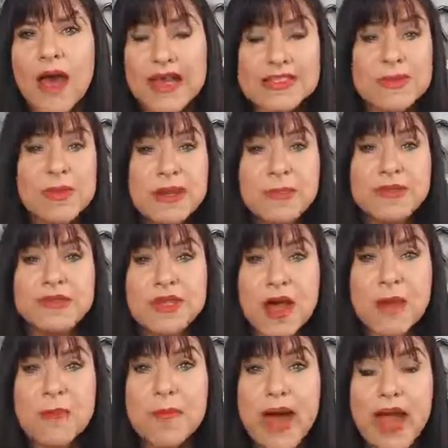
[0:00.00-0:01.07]
ask people to
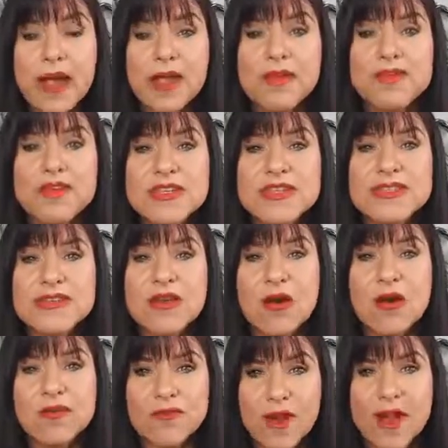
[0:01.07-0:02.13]
come back and visit
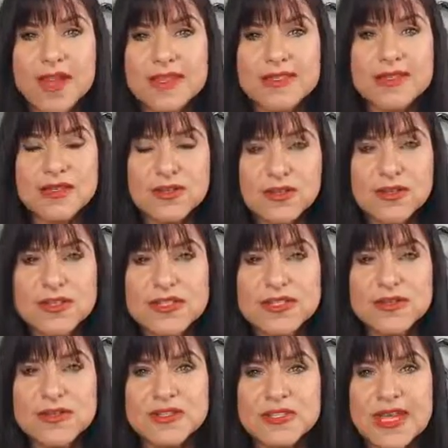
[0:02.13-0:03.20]
on Fridays at noon
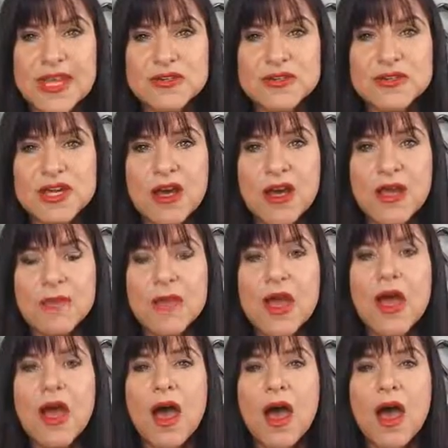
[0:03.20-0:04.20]
Eastern Standard Time.